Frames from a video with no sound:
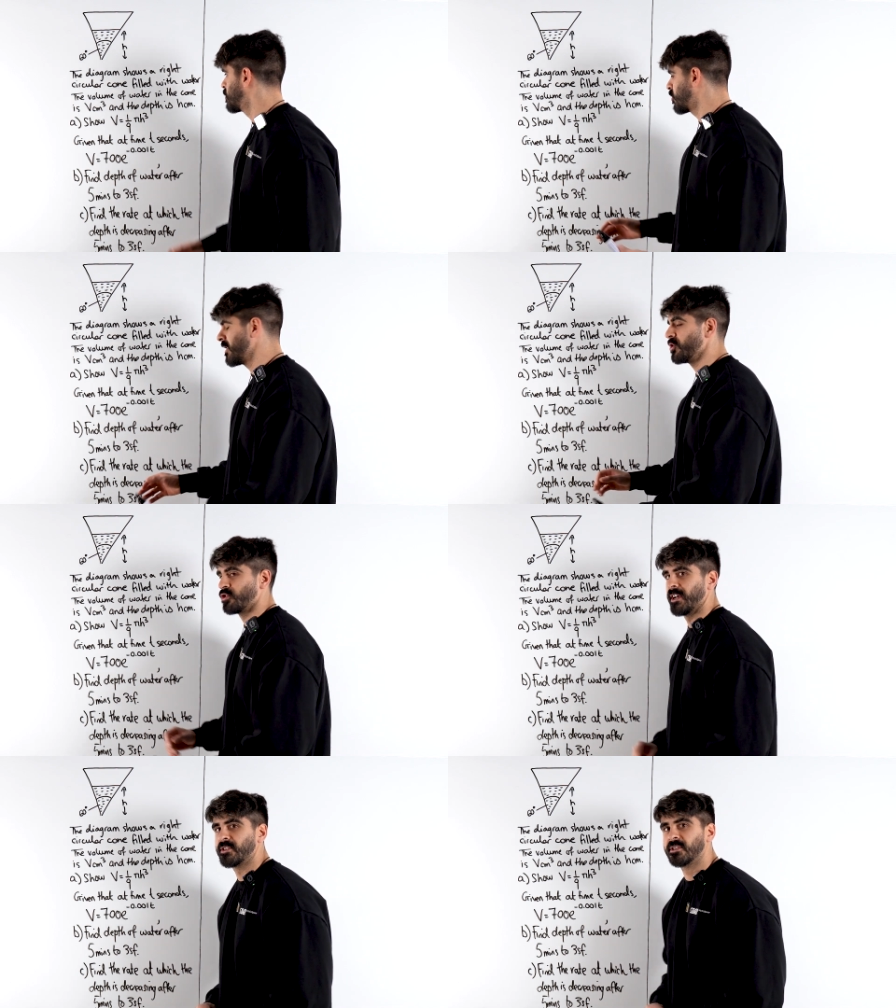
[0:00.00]
it's trying to
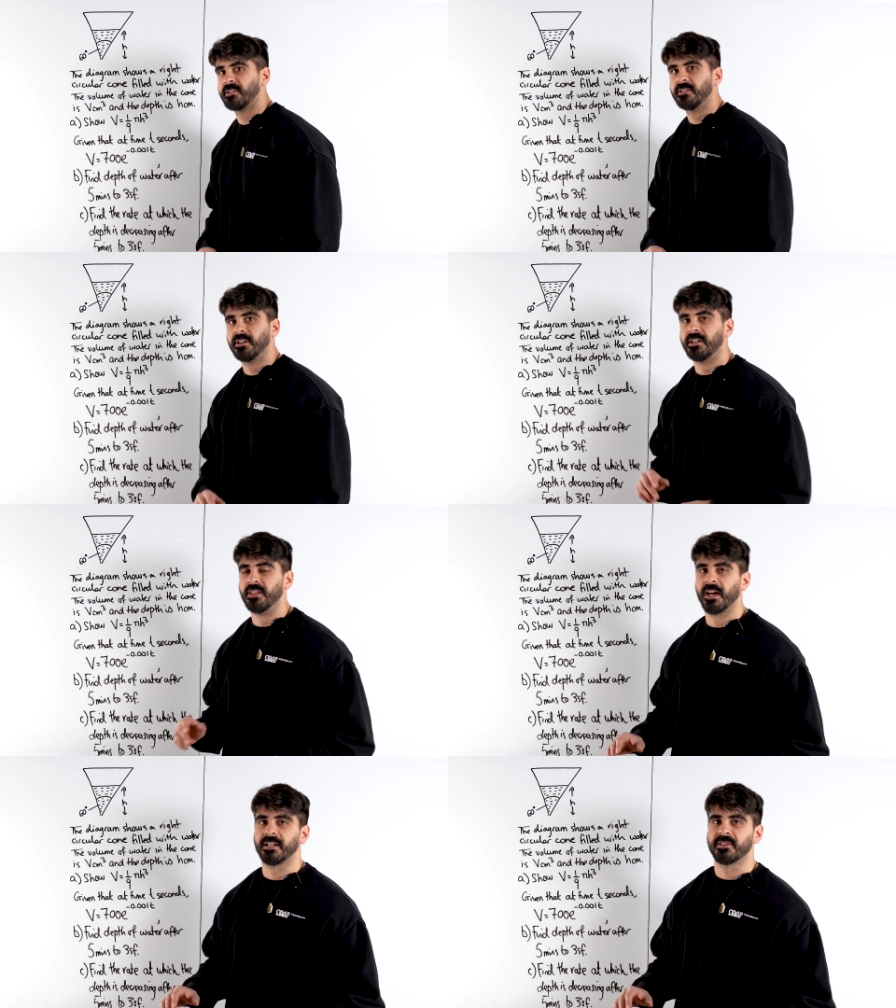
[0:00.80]
address a
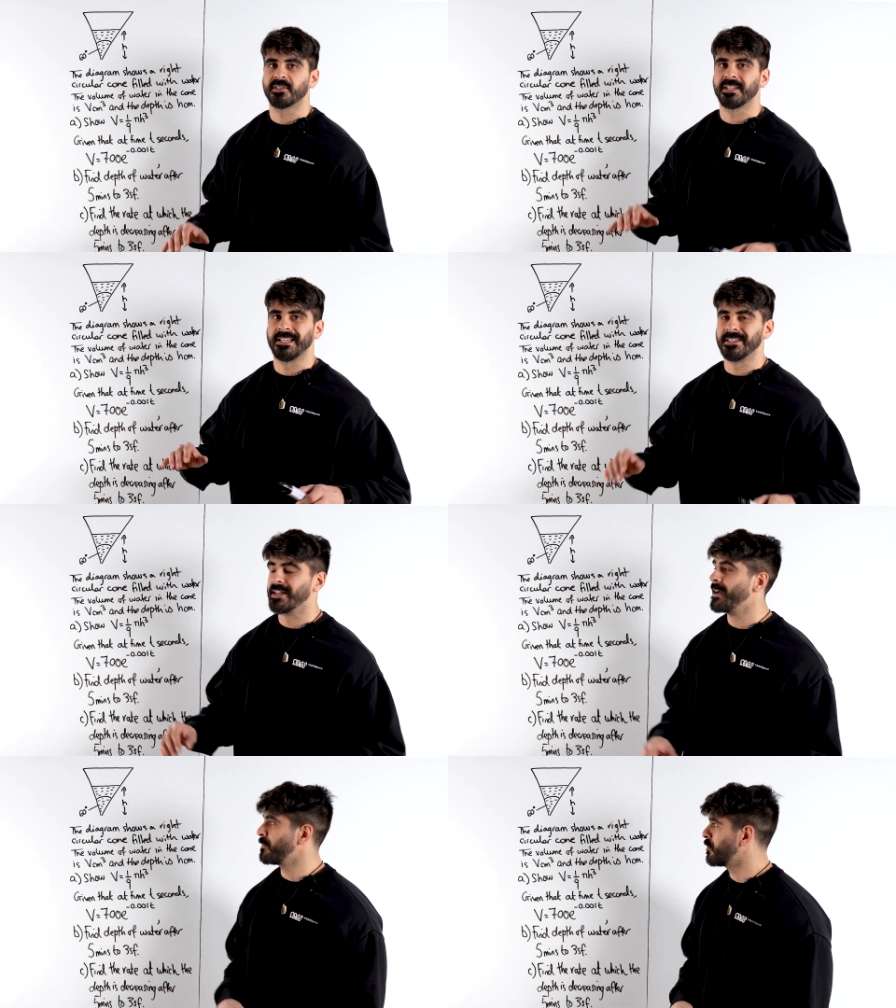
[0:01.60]
nice
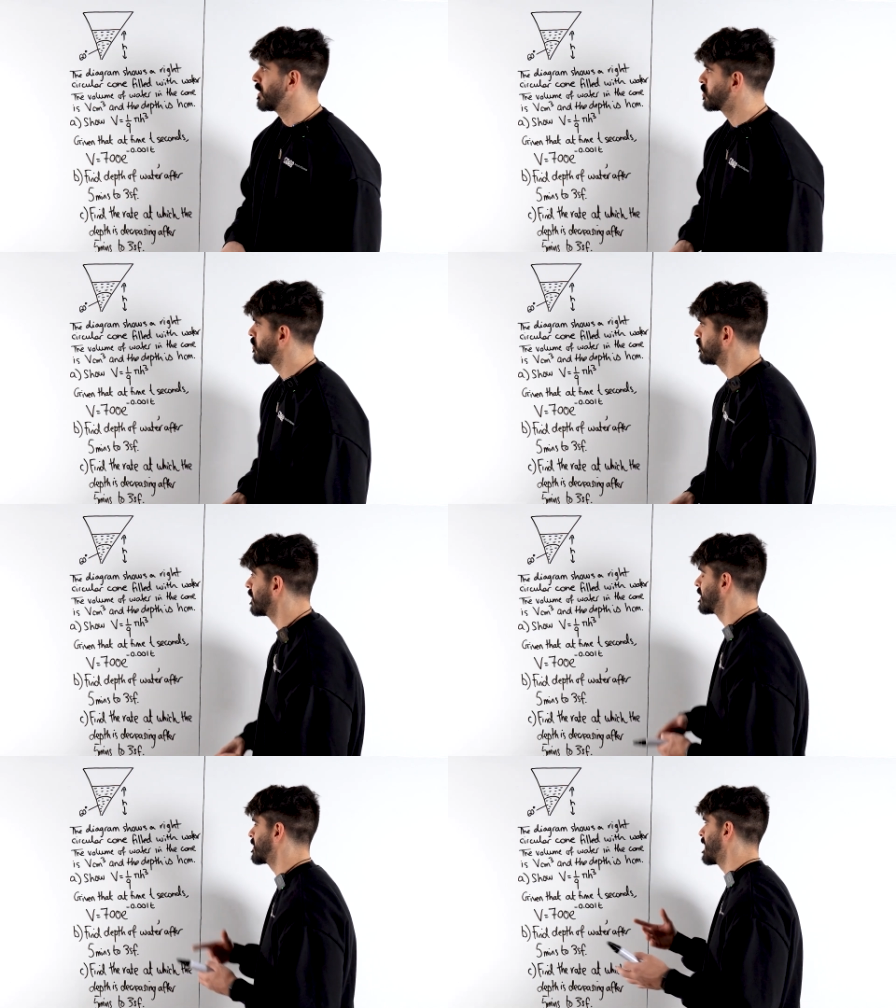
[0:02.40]
exam question or
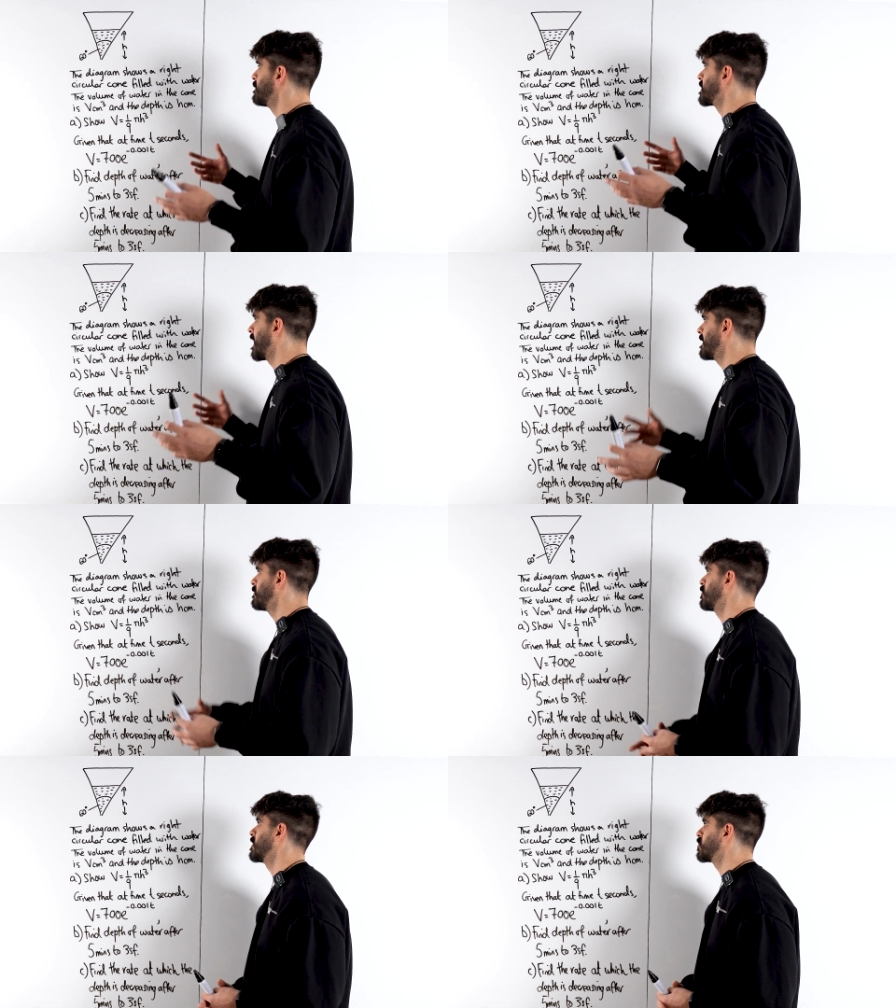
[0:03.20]
exam type
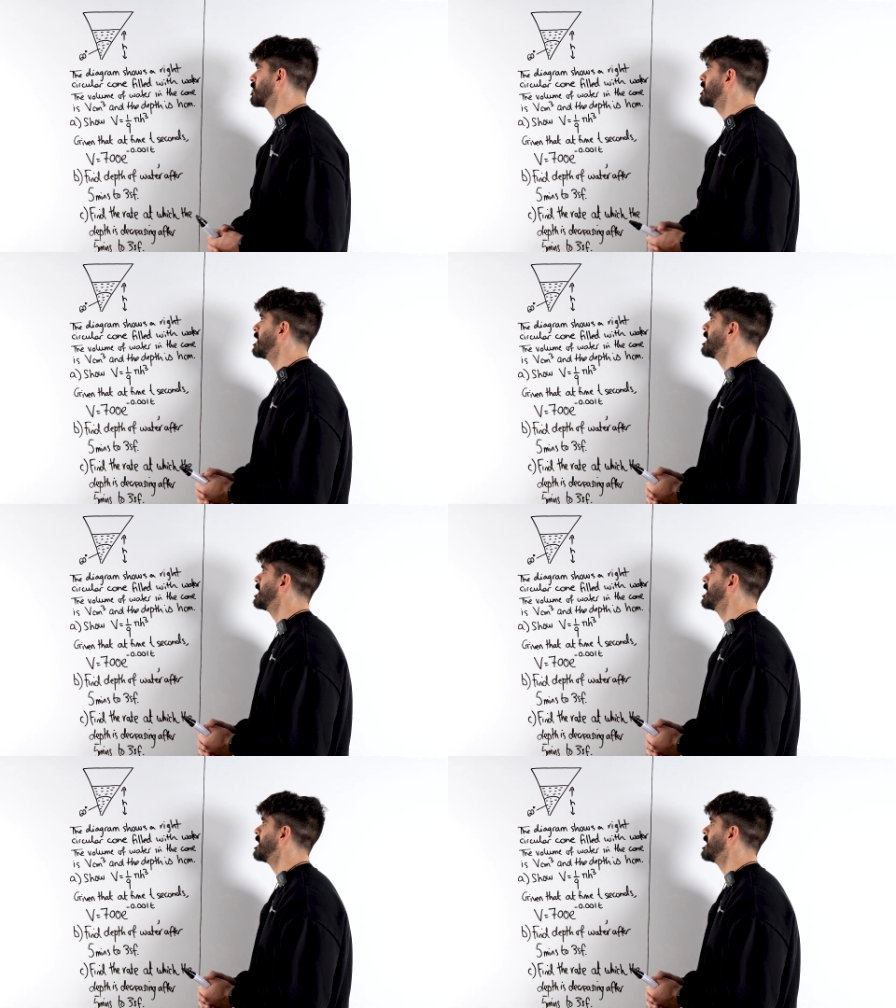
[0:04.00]
question.